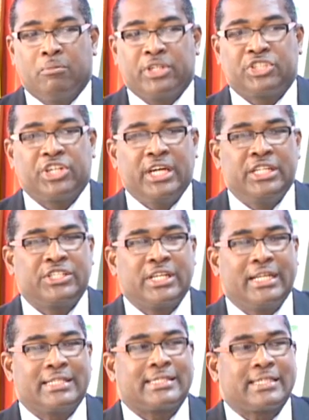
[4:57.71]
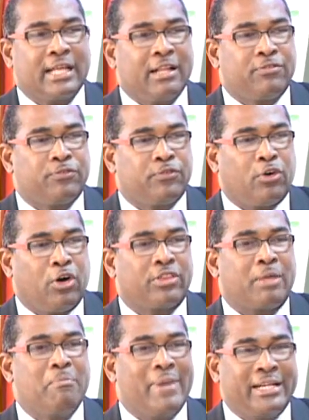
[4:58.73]
But change in itself
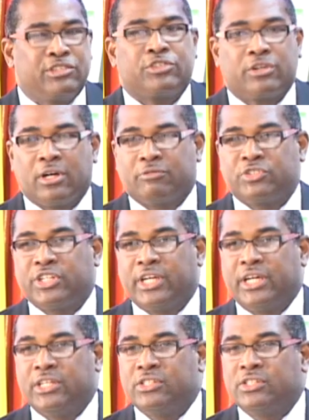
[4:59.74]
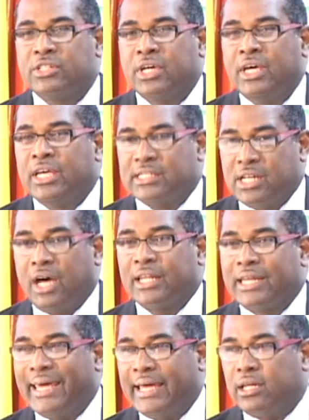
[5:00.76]
or the mantra of change is
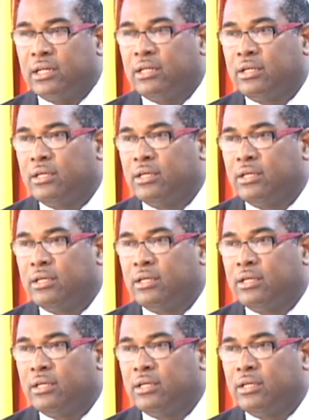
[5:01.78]
not an end.